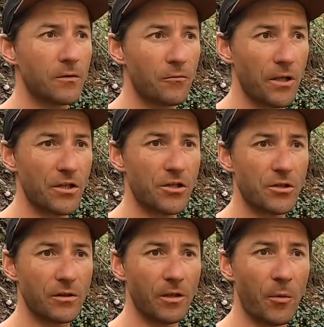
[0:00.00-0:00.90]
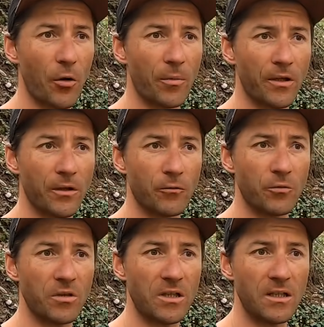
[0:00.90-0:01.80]
which in my opinion
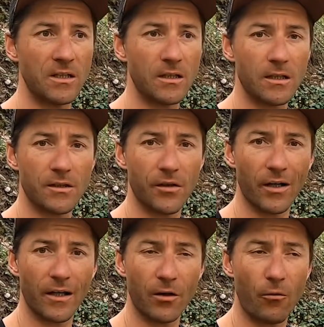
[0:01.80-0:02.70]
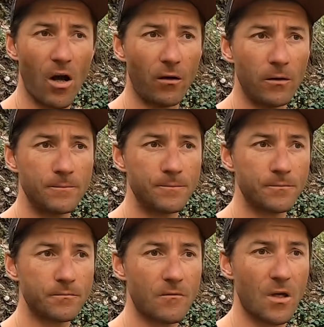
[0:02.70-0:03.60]
would be drilling a well
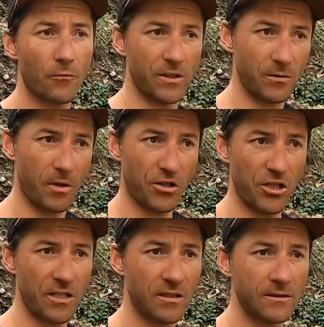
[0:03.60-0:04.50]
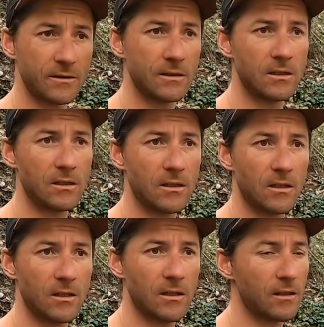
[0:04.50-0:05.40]
with a machine.
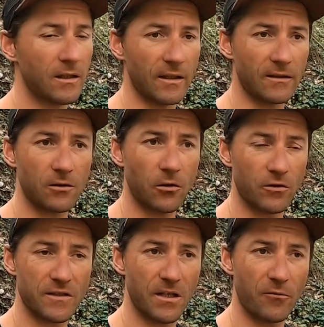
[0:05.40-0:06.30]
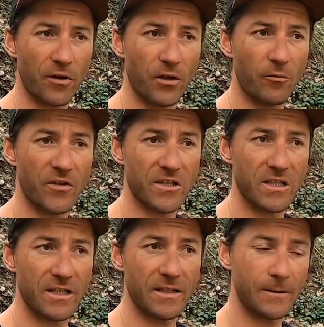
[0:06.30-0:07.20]
That costs something,
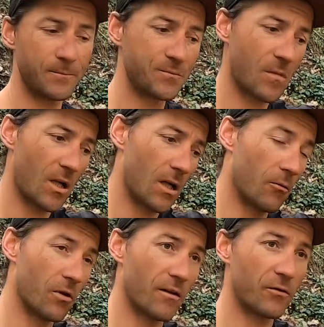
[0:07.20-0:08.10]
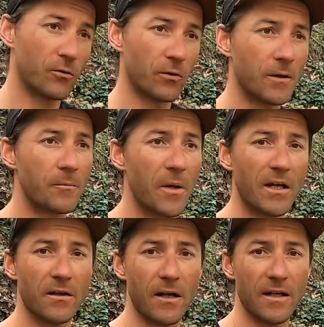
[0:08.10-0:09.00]
obviously. I would have to
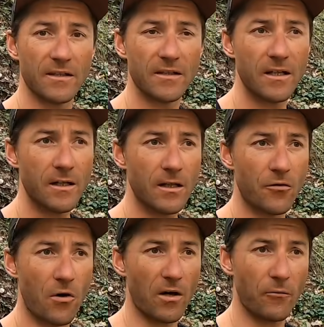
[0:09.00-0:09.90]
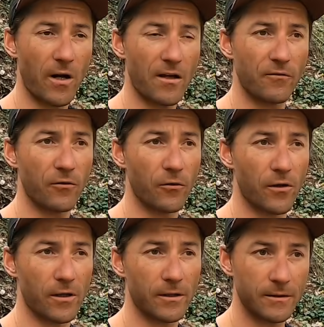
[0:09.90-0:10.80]
make a nice runway
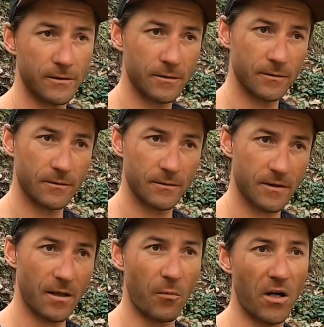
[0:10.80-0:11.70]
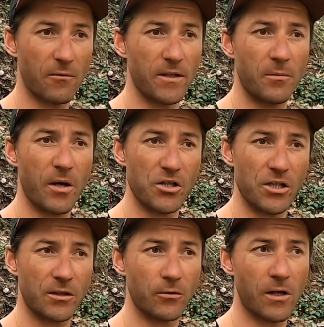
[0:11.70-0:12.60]
for somebody with the
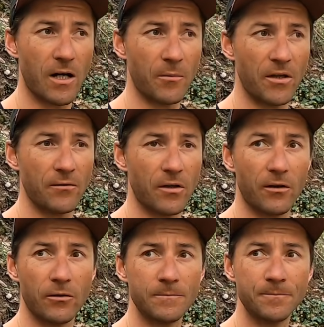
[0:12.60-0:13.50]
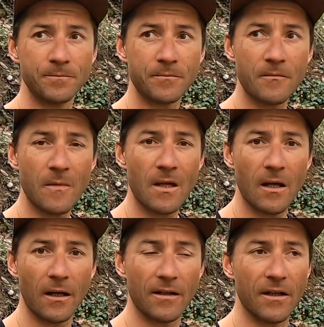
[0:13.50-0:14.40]
machine to come and drill,
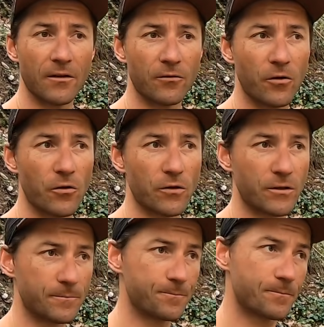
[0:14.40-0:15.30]
and then of course